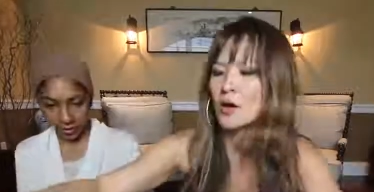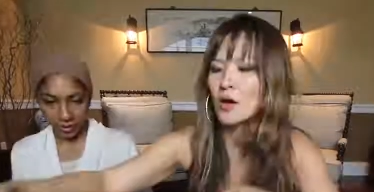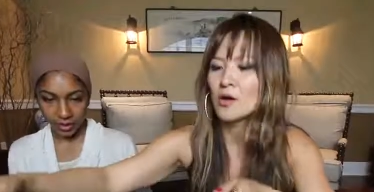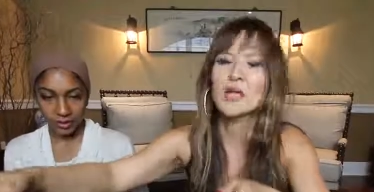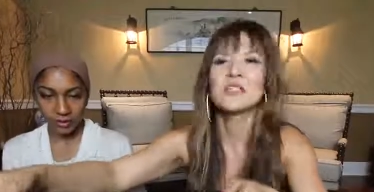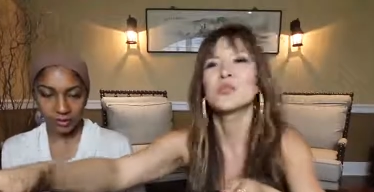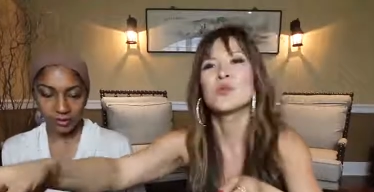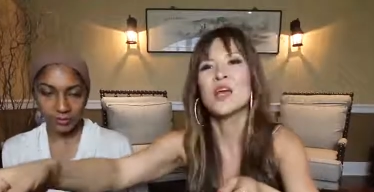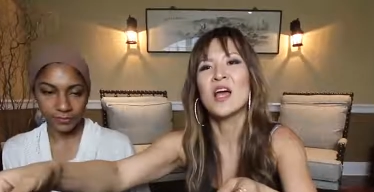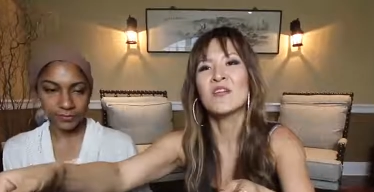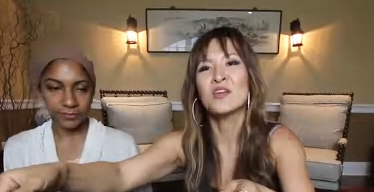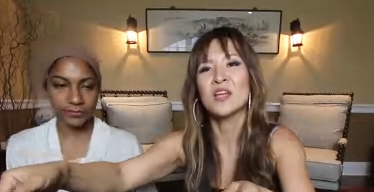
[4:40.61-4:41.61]
Speaker 1: yeah. Okay, so we
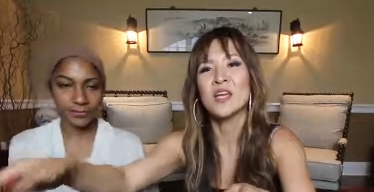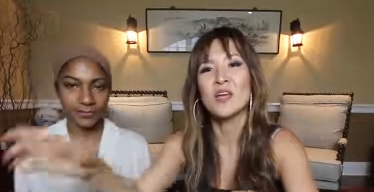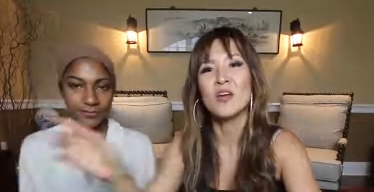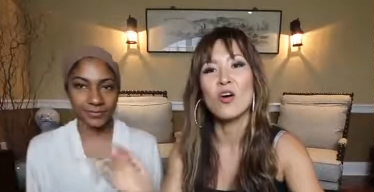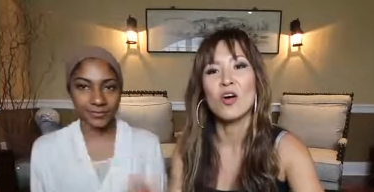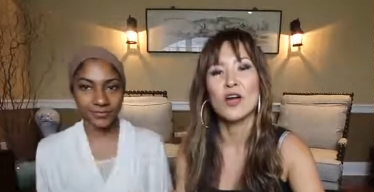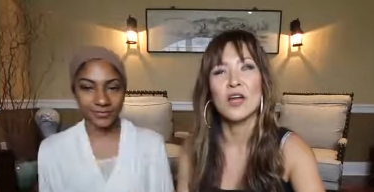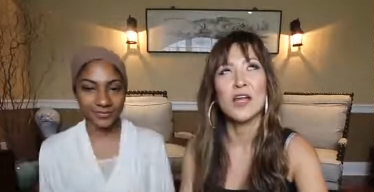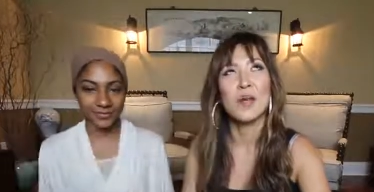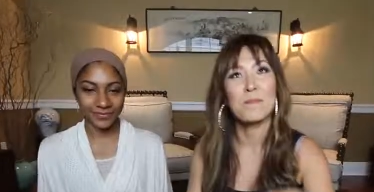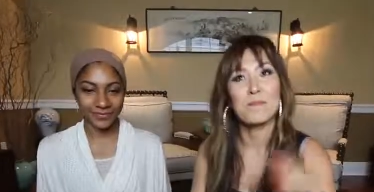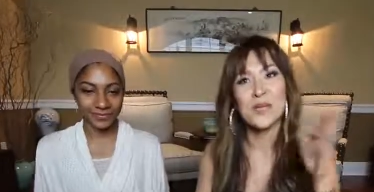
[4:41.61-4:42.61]
have a heat
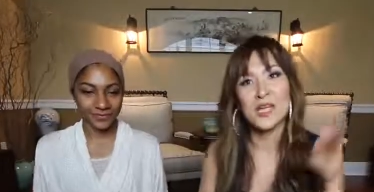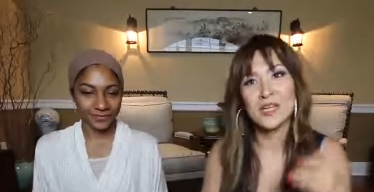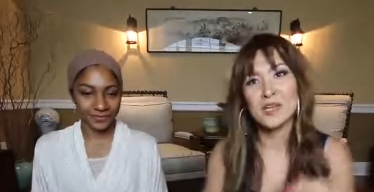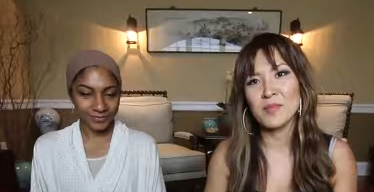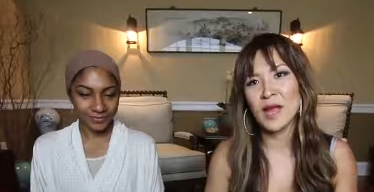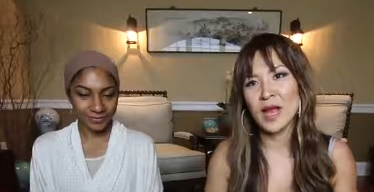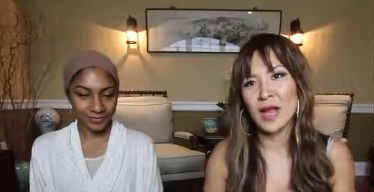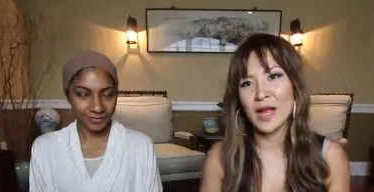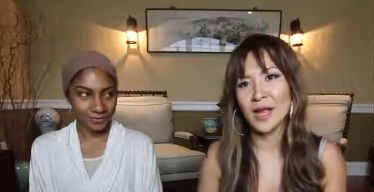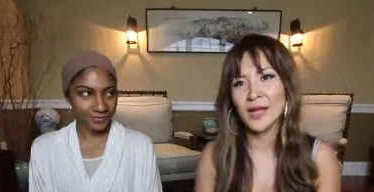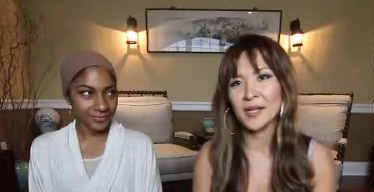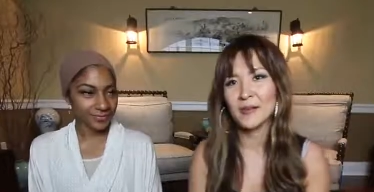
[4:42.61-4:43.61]
on medium
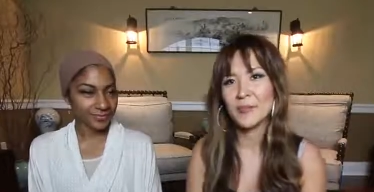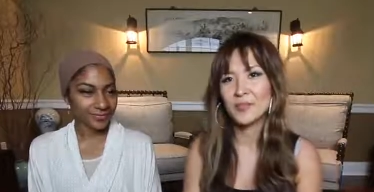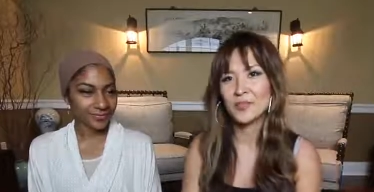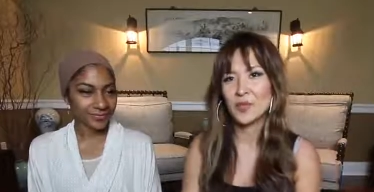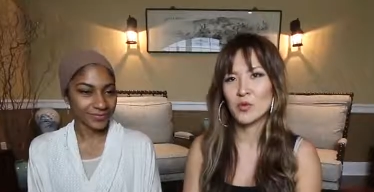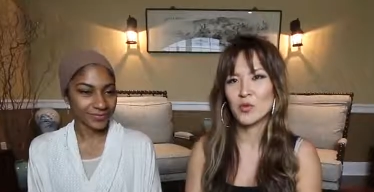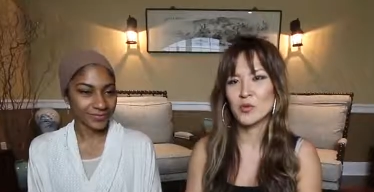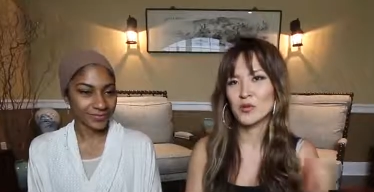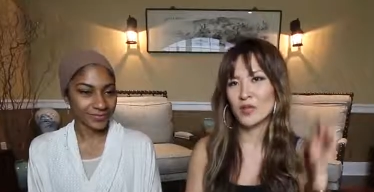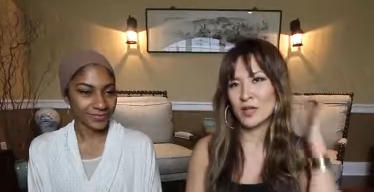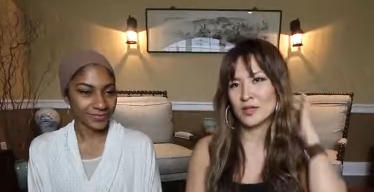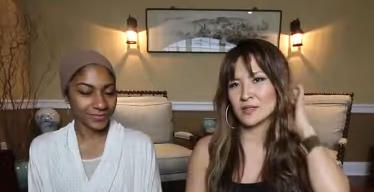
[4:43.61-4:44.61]
high. What do we do
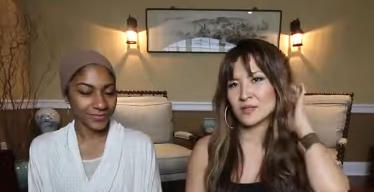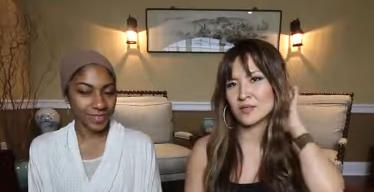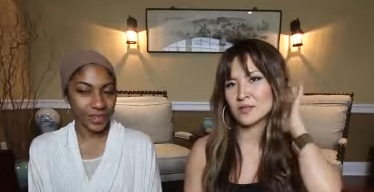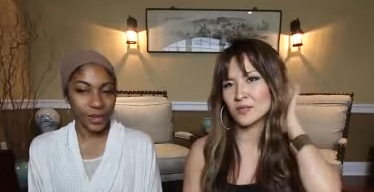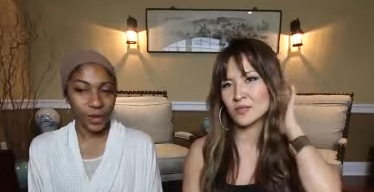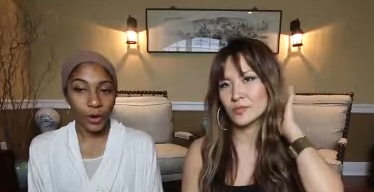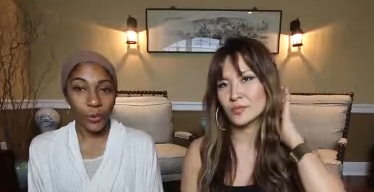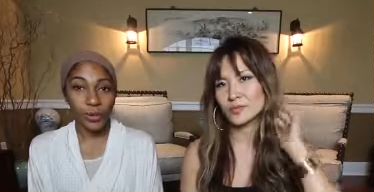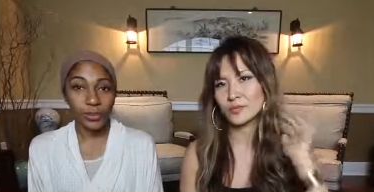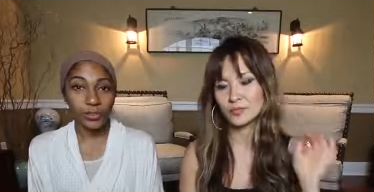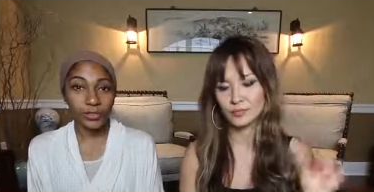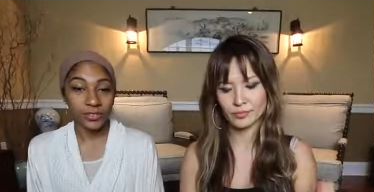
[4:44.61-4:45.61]
next?
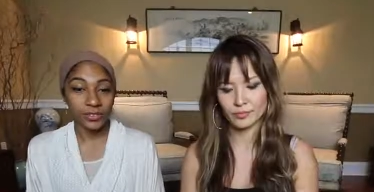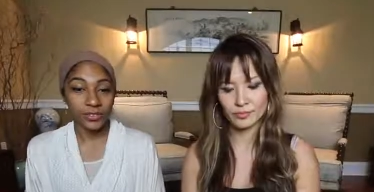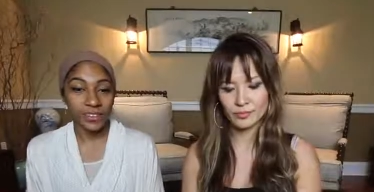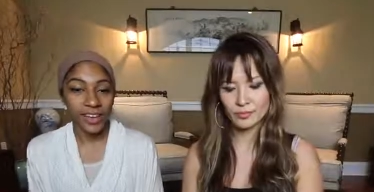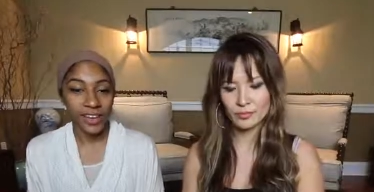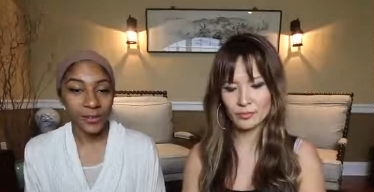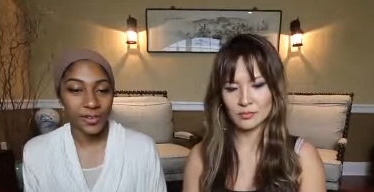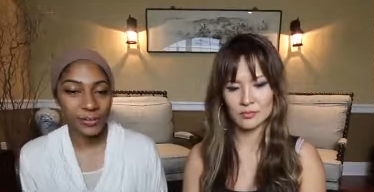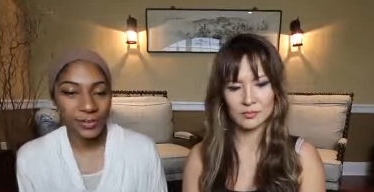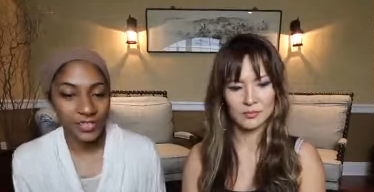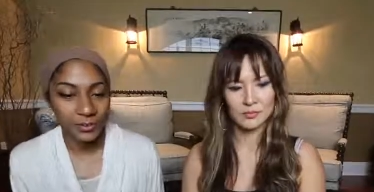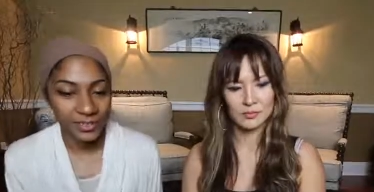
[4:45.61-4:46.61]
Speaker 2: Well, how I
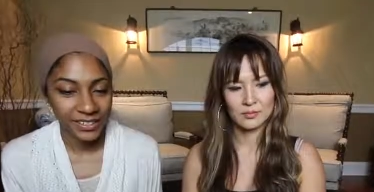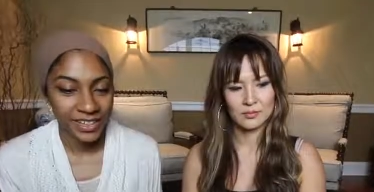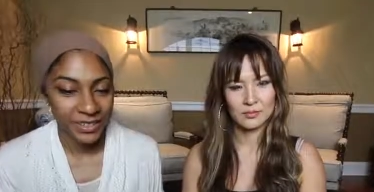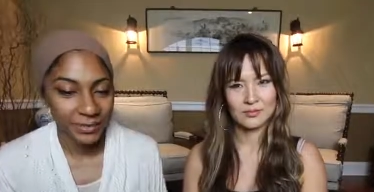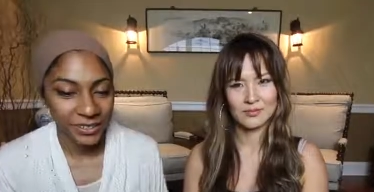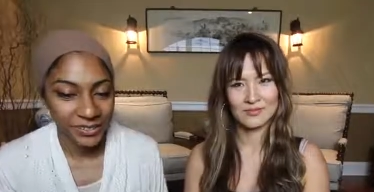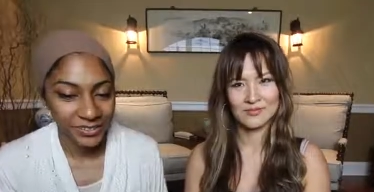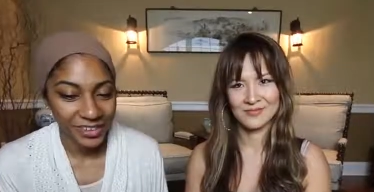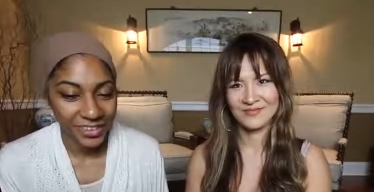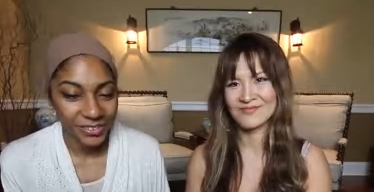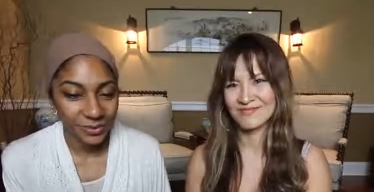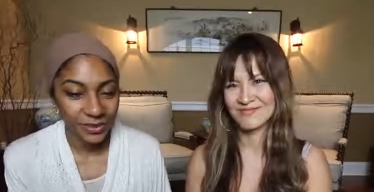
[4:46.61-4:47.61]
watched my dad make the
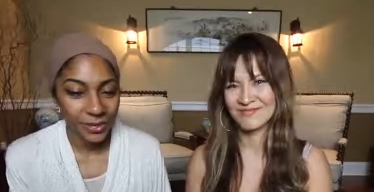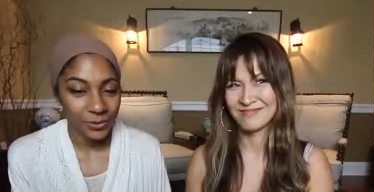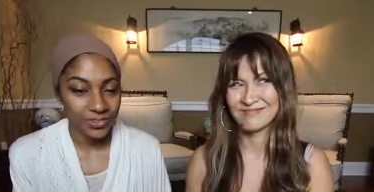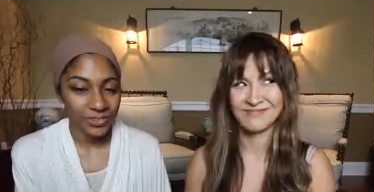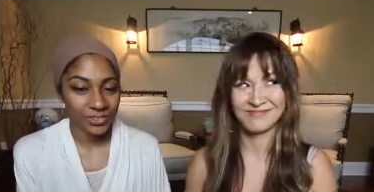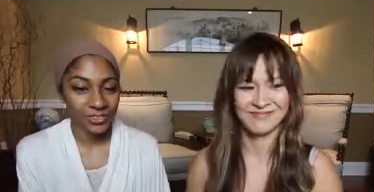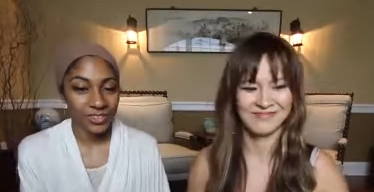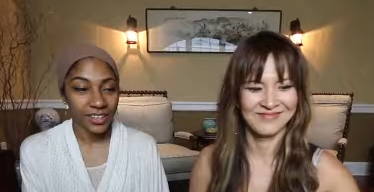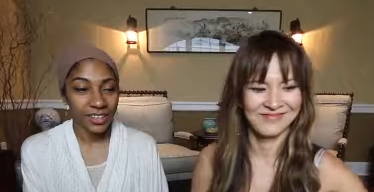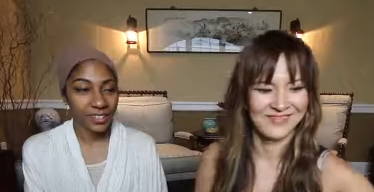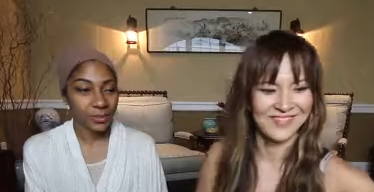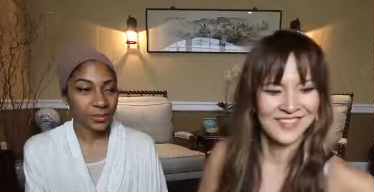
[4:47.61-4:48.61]
rice when I was little.
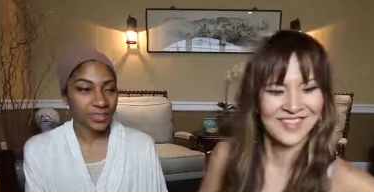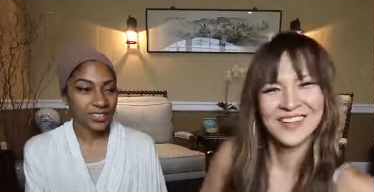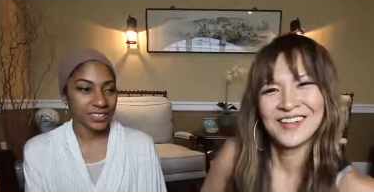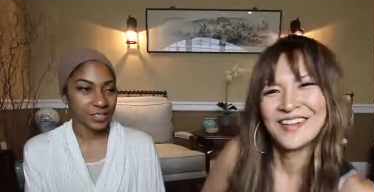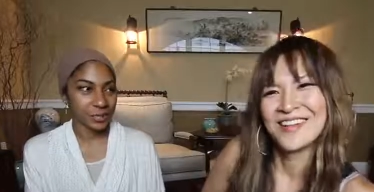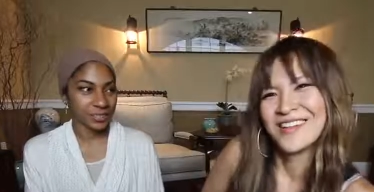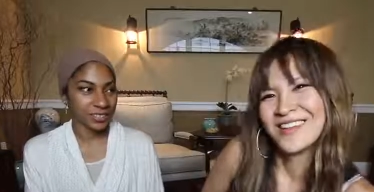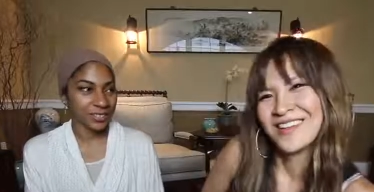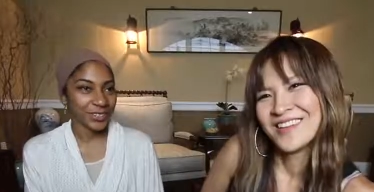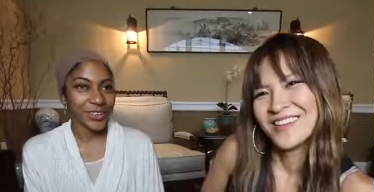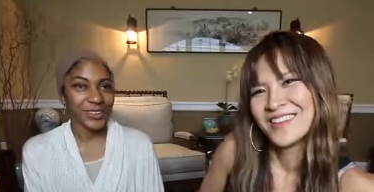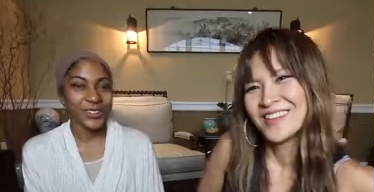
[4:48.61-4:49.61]
Well, he's Egyptian.
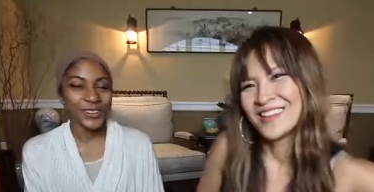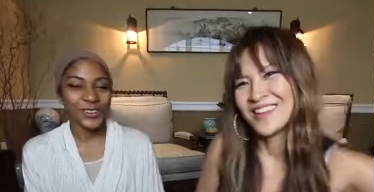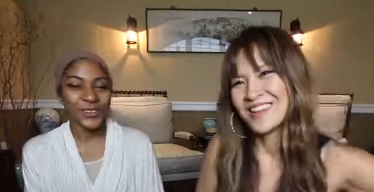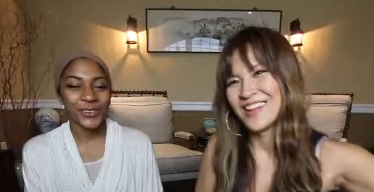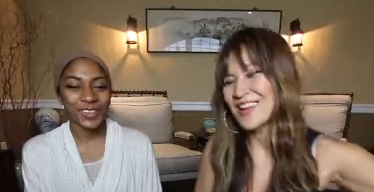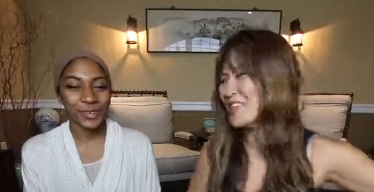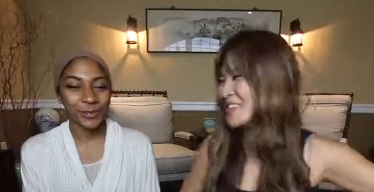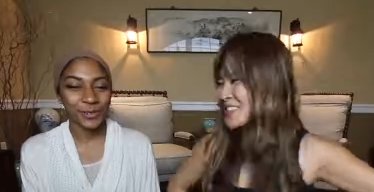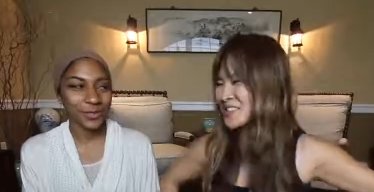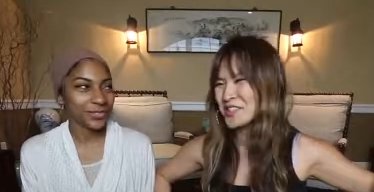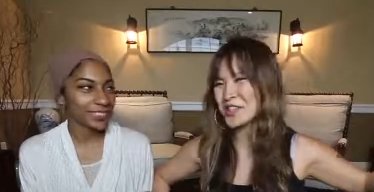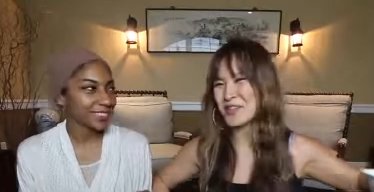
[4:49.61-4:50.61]
So how many
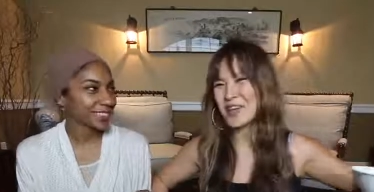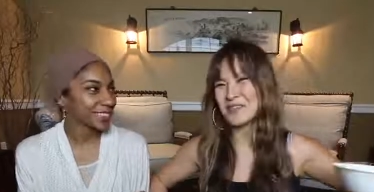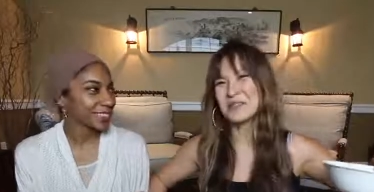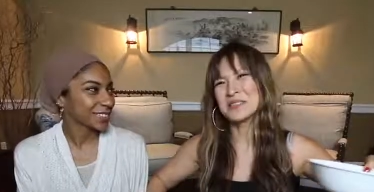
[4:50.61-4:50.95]
sisters you have?